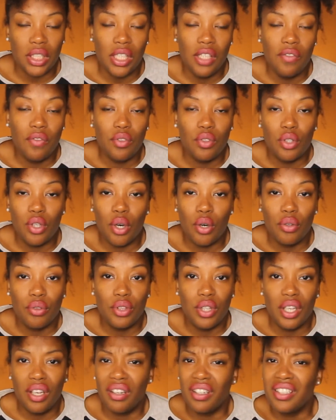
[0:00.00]
Even though
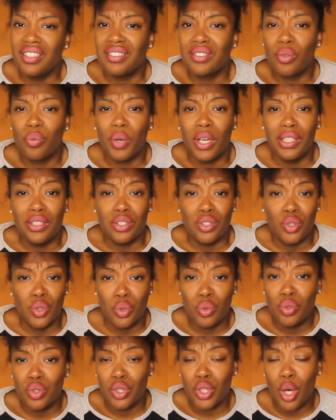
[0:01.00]
there is a way to
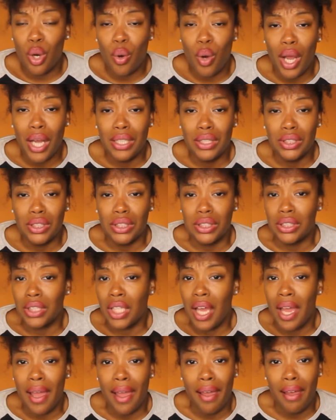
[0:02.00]
do so, I just
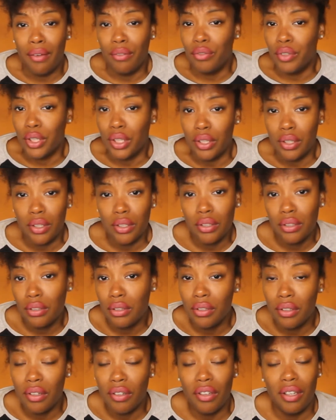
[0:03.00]
haven't
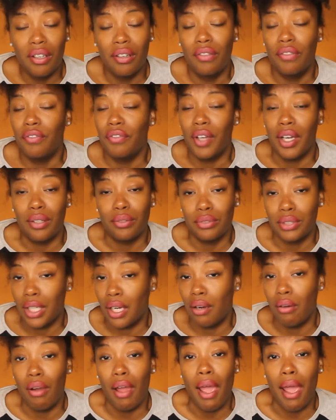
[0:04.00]
found
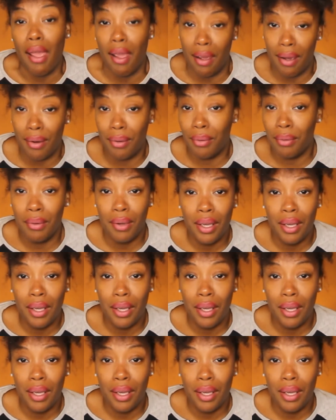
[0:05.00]
out how